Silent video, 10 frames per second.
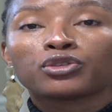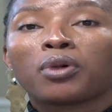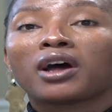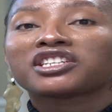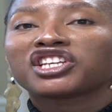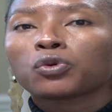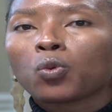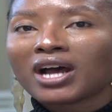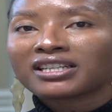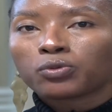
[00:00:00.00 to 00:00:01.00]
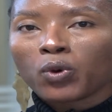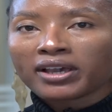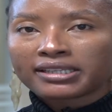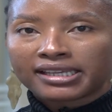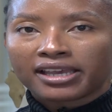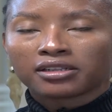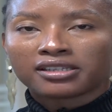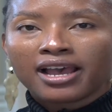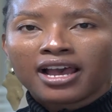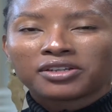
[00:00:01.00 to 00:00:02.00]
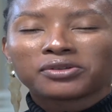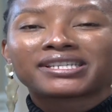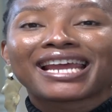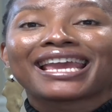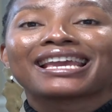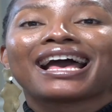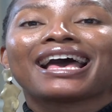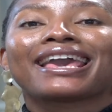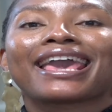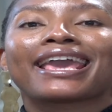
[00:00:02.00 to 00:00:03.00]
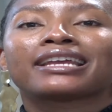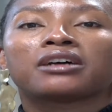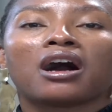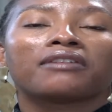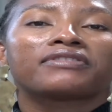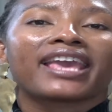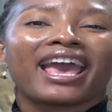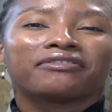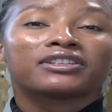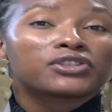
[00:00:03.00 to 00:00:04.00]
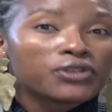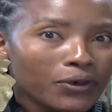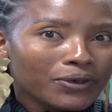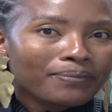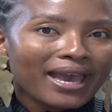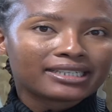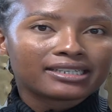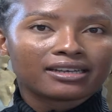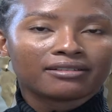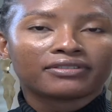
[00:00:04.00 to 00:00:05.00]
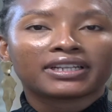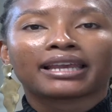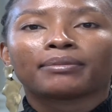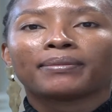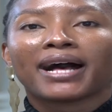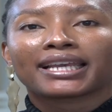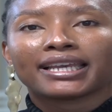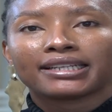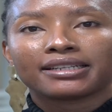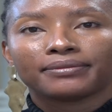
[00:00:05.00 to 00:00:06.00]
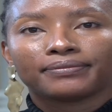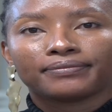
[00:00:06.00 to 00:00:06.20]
to polishing one's work skills to staying ahead of the ever so competitive labor market.